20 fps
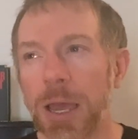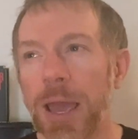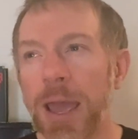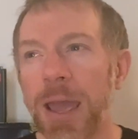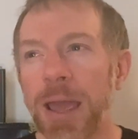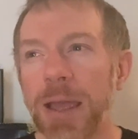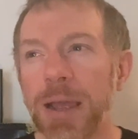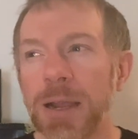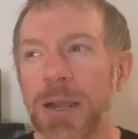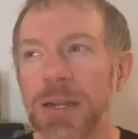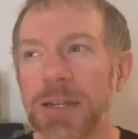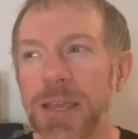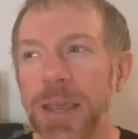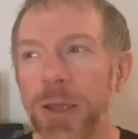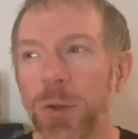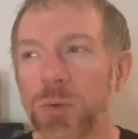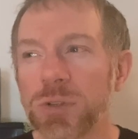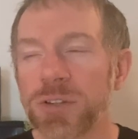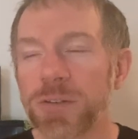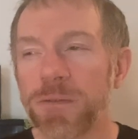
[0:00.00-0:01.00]
And it
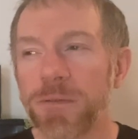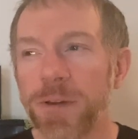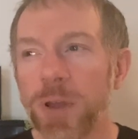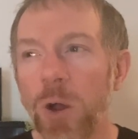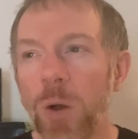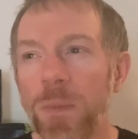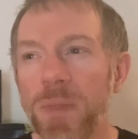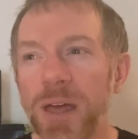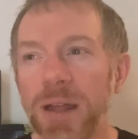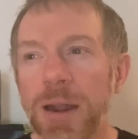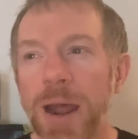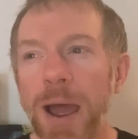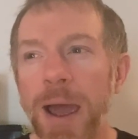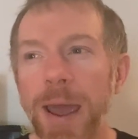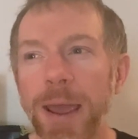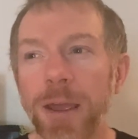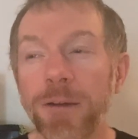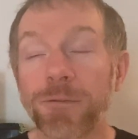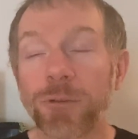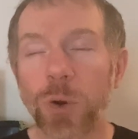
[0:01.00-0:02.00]
was a film that I,
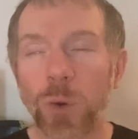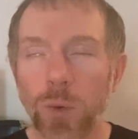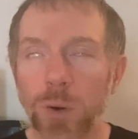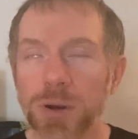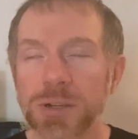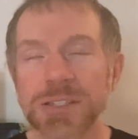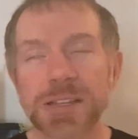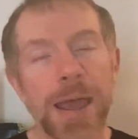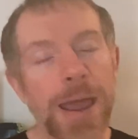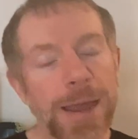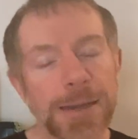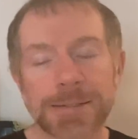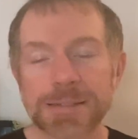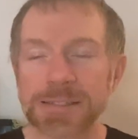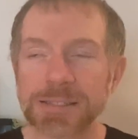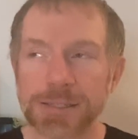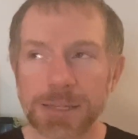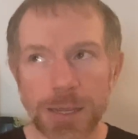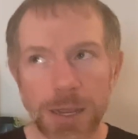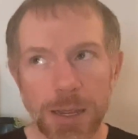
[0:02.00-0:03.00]
of course, had to
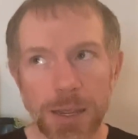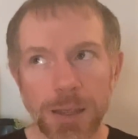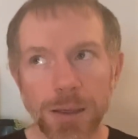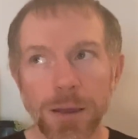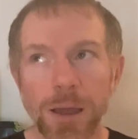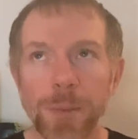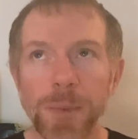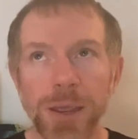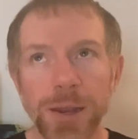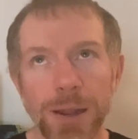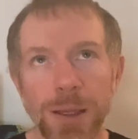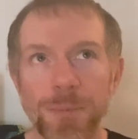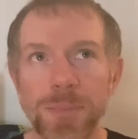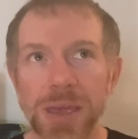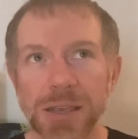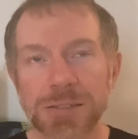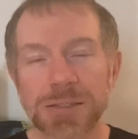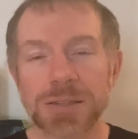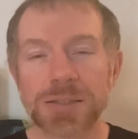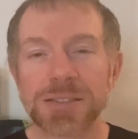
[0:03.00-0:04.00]
see. I mean, it
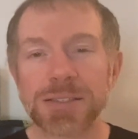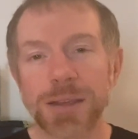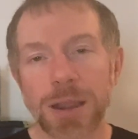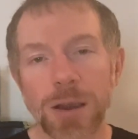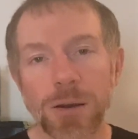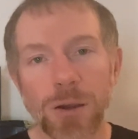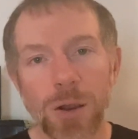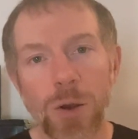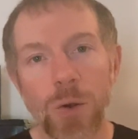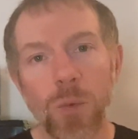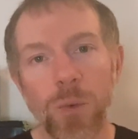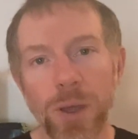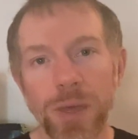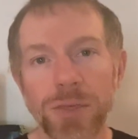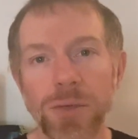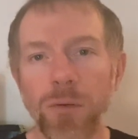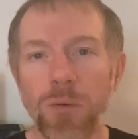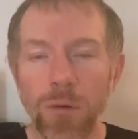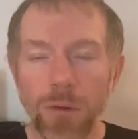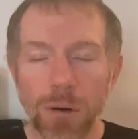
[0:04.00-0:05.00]
mixes tarot with
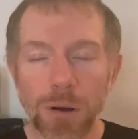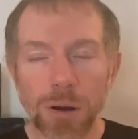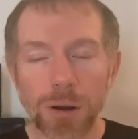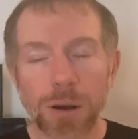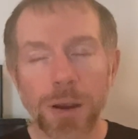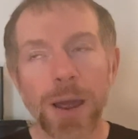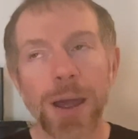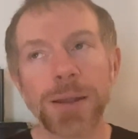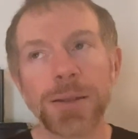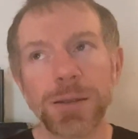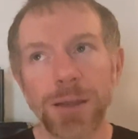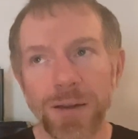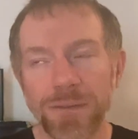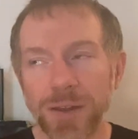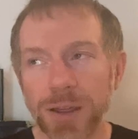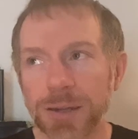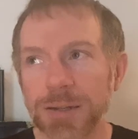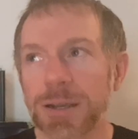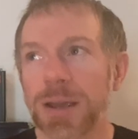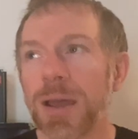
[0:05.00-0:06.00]
horror. I love
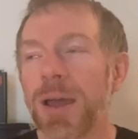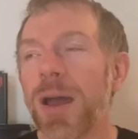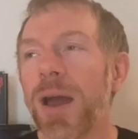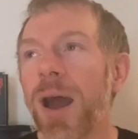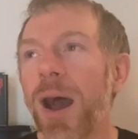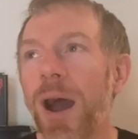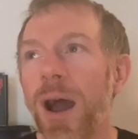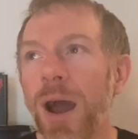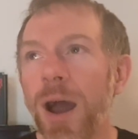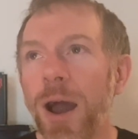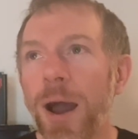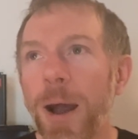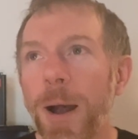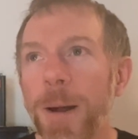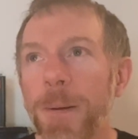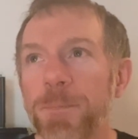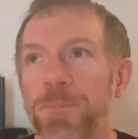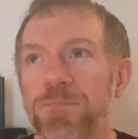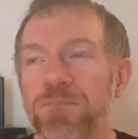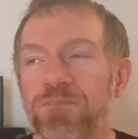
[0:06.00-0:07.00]
it.
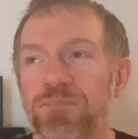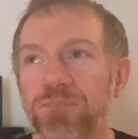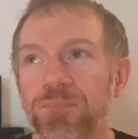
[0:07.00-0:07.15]
Um,